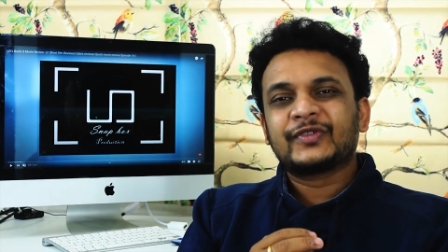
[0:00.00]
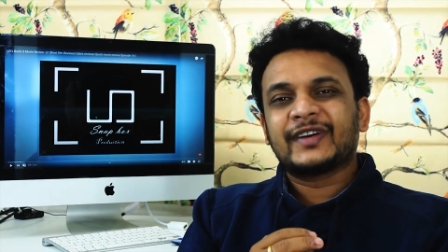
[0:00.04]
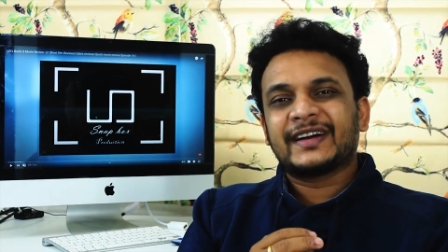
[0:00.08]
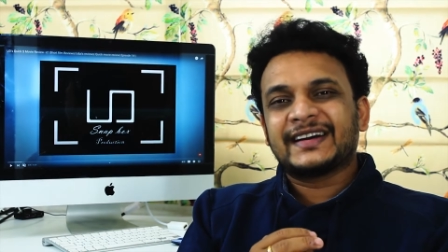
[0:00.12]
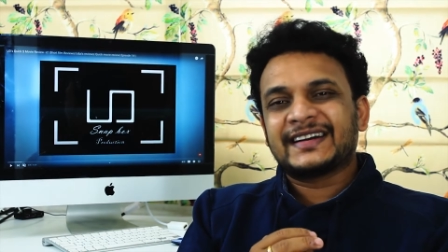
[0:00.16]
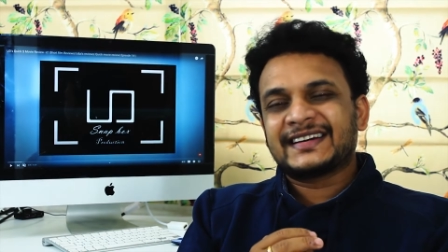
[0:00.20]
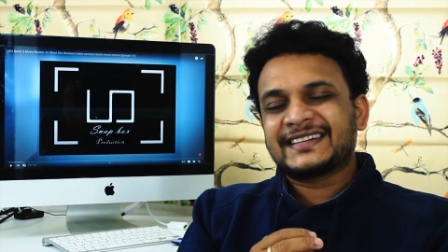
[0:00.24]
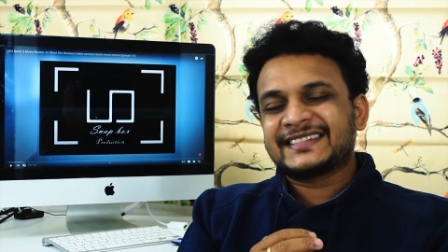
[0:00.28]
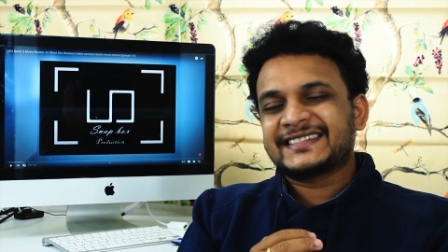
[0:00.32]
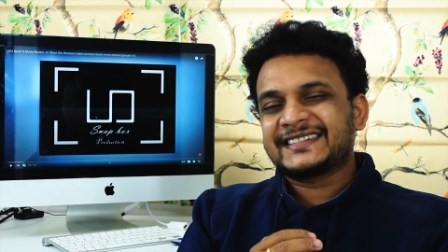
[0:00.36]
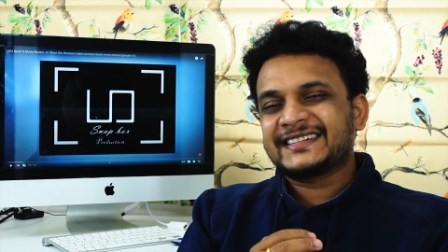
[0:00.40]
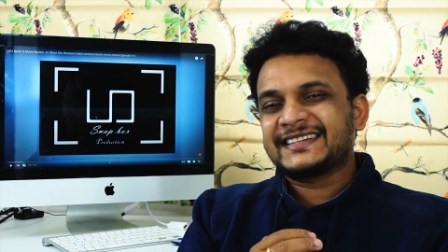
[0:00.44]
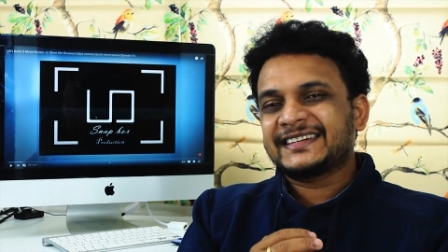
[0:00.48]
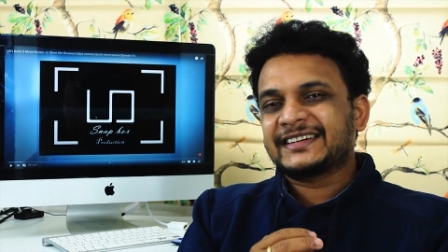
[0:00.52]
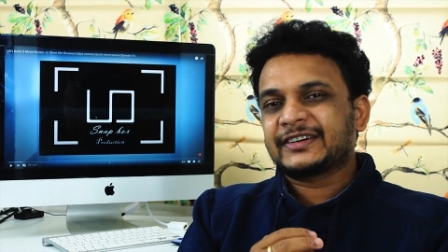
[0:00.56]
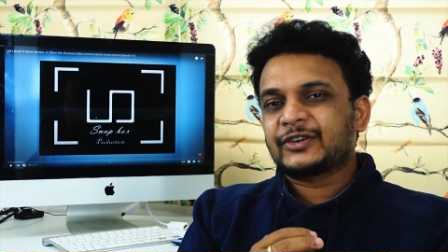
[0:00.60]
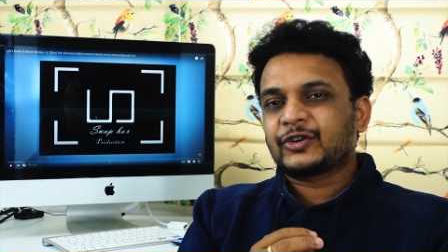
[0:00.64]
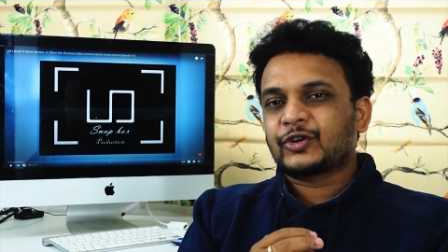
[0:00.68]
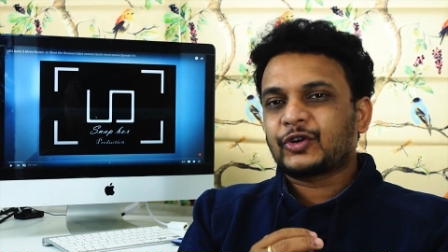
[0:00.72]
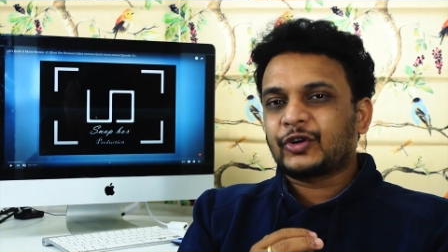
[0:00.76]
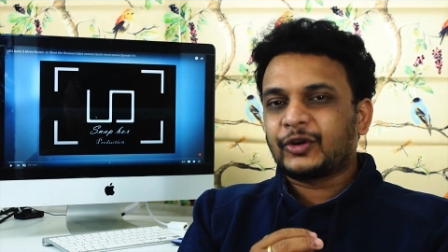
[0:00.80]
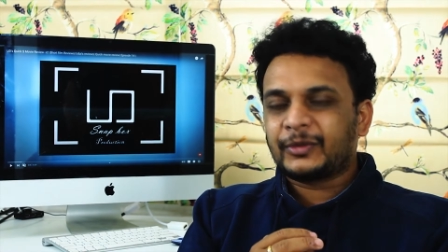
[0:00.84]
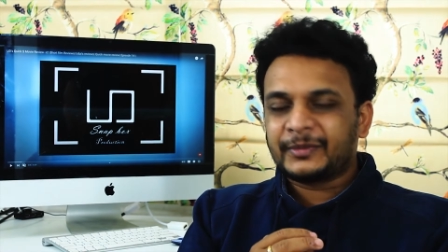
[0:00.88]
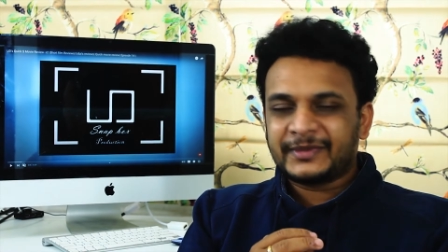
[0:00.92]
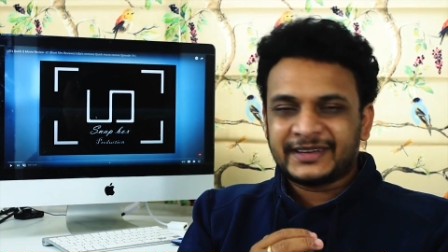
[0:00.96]
fantasy
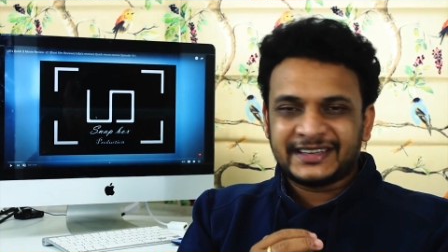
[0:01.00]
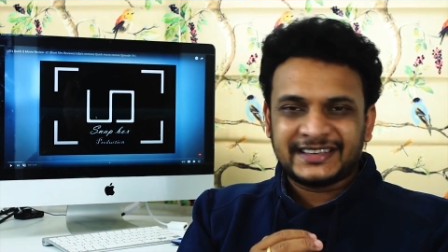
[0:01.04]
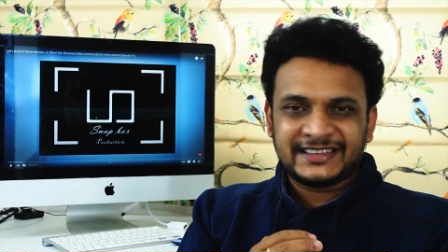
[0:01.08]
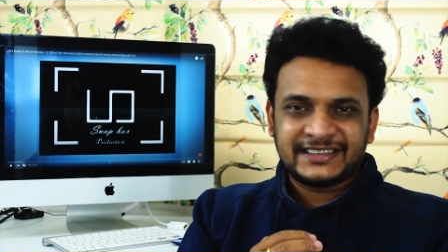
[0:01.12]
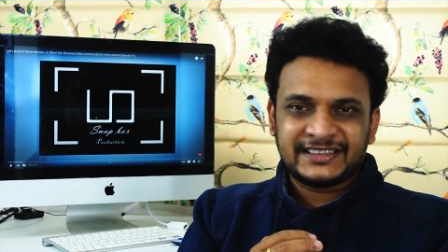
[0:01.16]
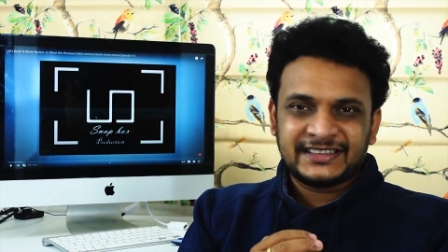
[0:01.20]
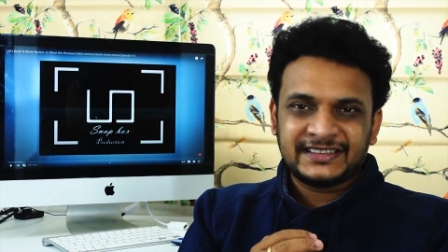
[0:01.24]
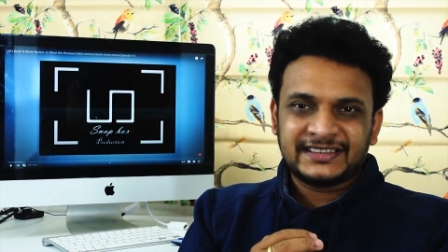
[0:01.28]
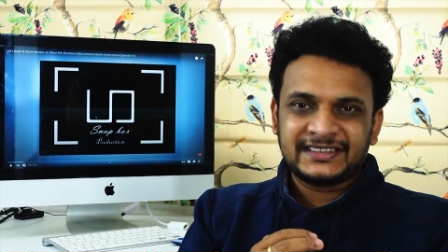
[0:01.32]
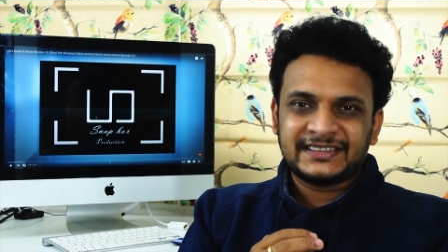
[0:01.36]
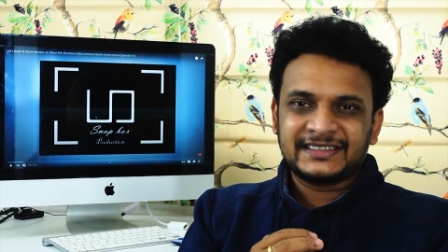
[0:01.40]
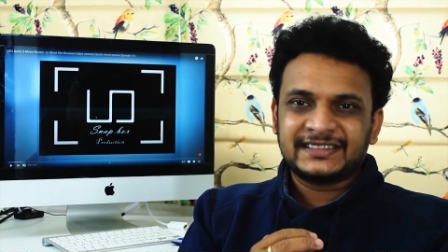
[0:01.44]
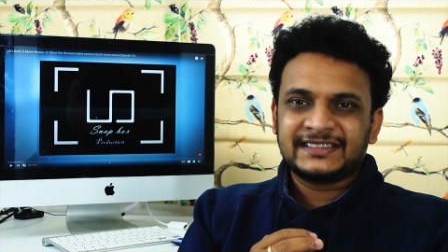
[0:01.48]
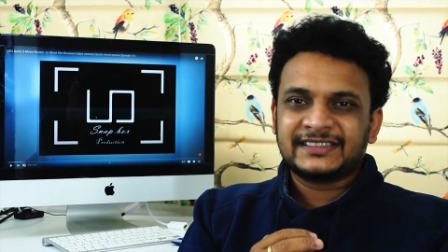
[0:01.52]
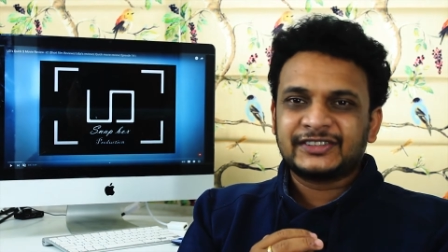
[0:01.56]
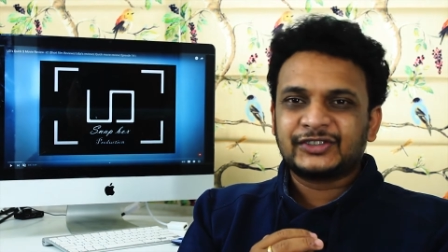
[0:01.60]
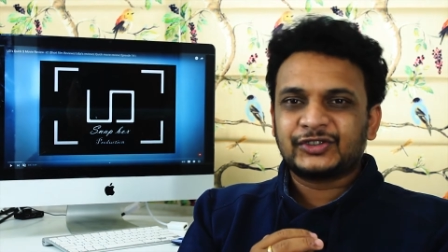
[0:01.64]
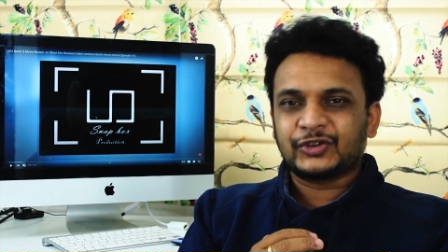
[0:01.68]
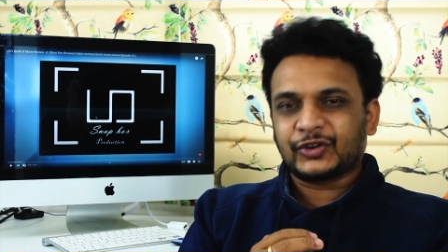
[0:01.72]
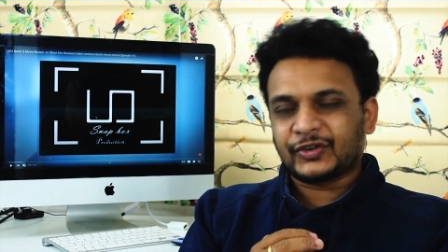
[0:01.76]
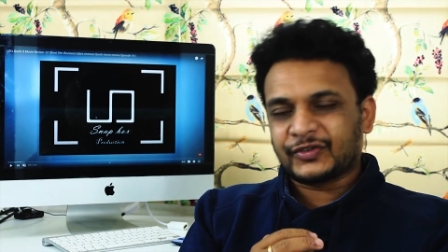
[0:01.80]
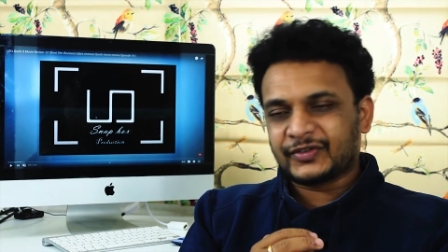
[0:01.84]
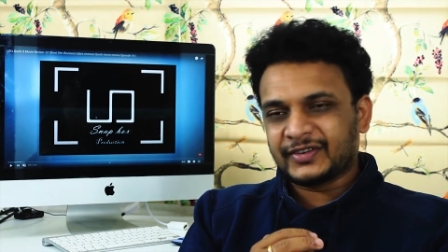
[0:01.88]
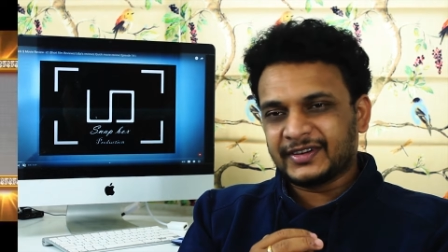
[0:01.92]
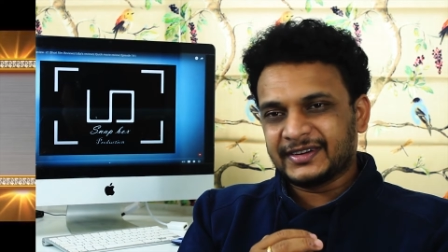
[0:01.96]
comedy
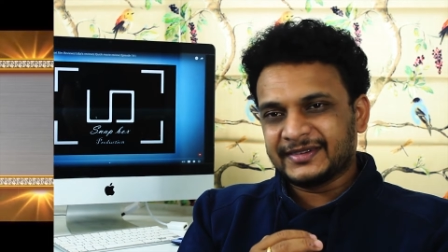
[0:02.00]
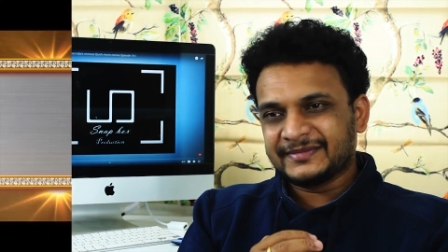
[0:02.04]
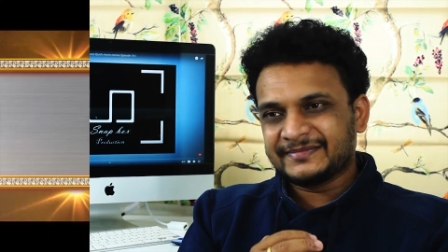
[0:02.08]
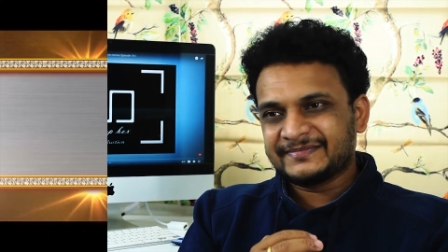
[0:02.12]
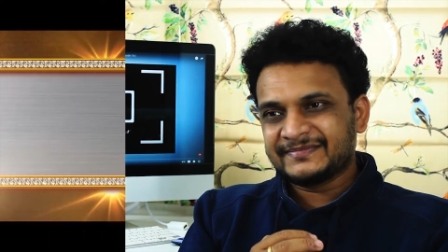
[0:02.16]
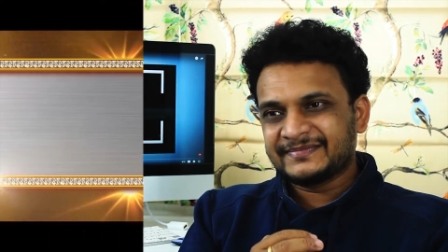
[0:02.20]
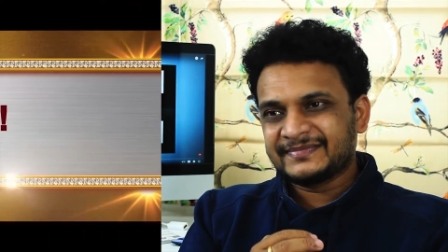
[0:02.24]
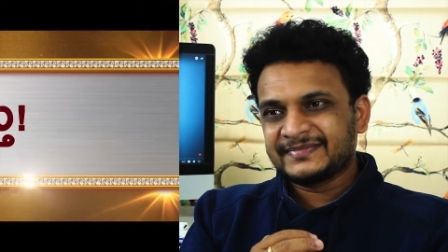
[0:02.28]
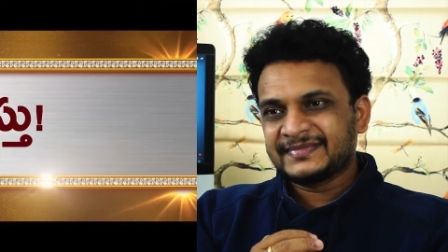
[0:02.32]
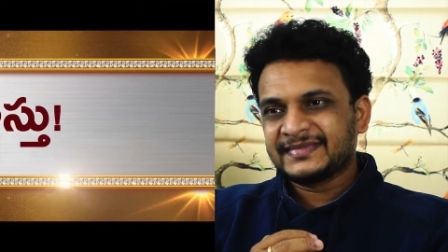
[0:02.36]
short film,